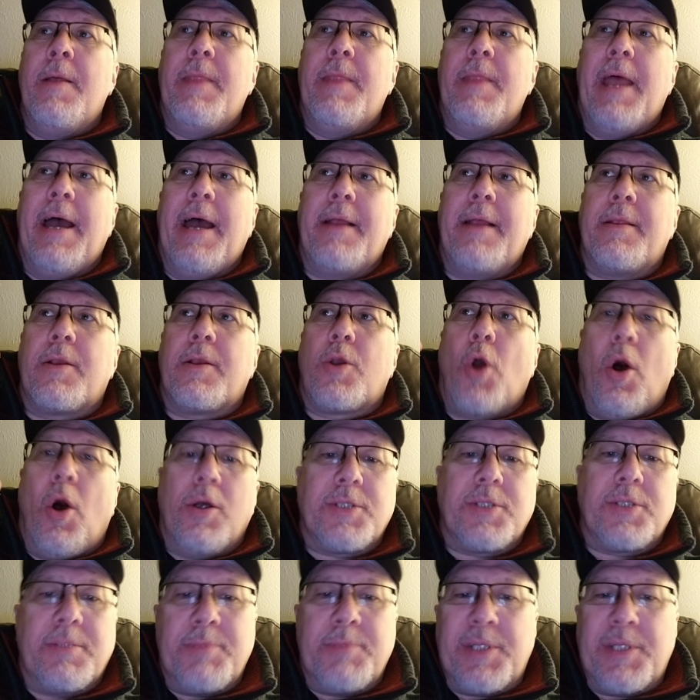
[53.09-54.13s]
that
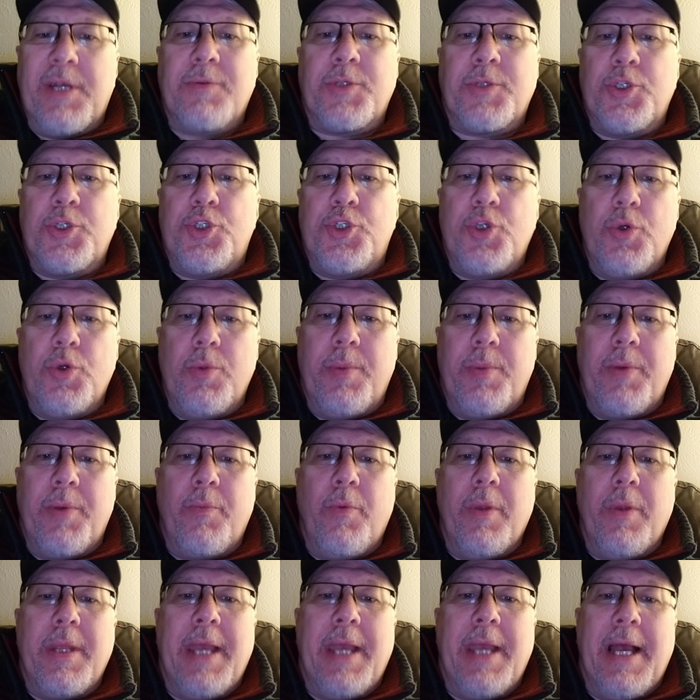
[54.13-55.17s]
calls themselves a Jew but
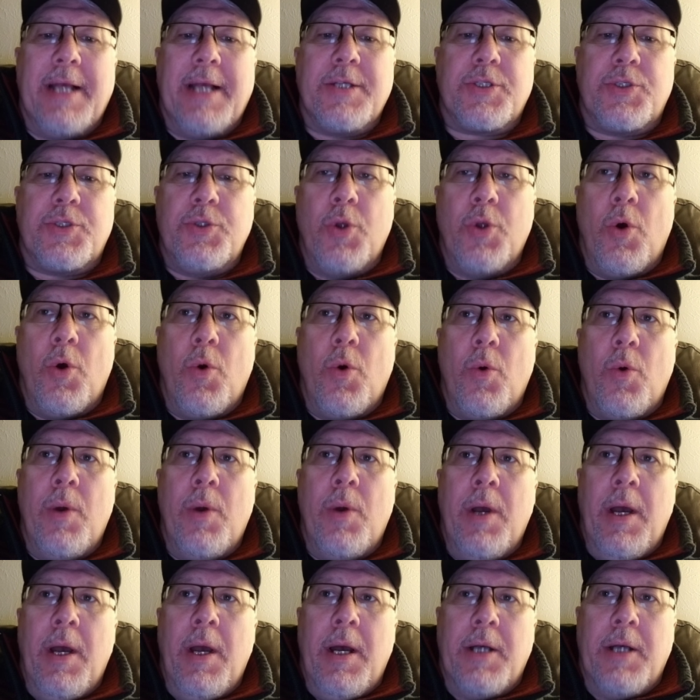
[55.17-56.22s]
really has
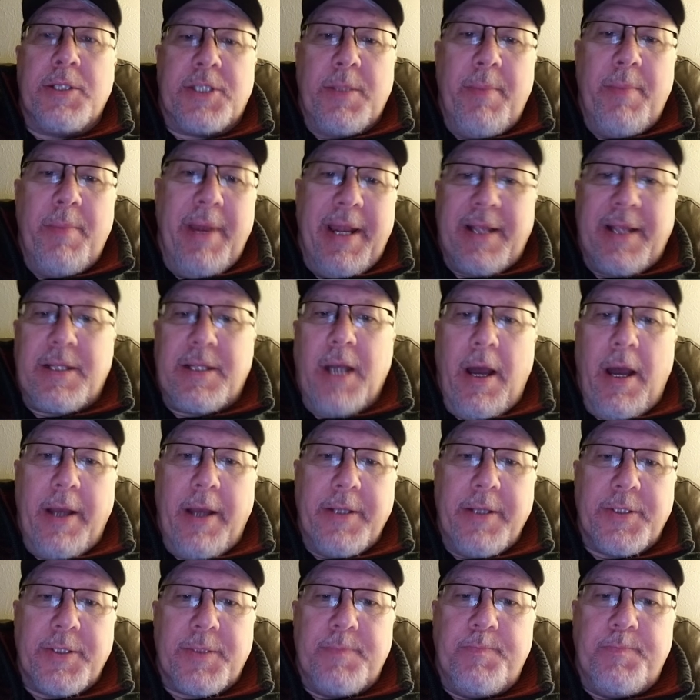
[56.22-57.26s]
no Semitic
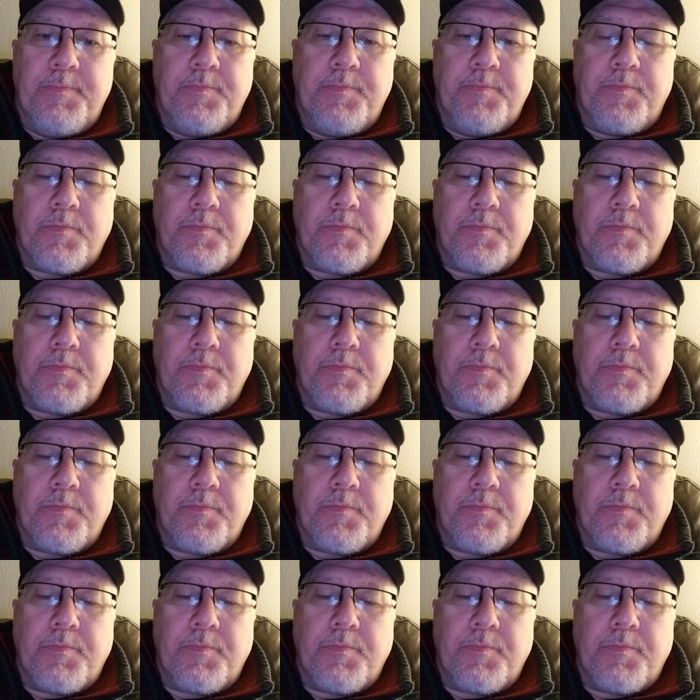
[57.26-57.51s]
ties.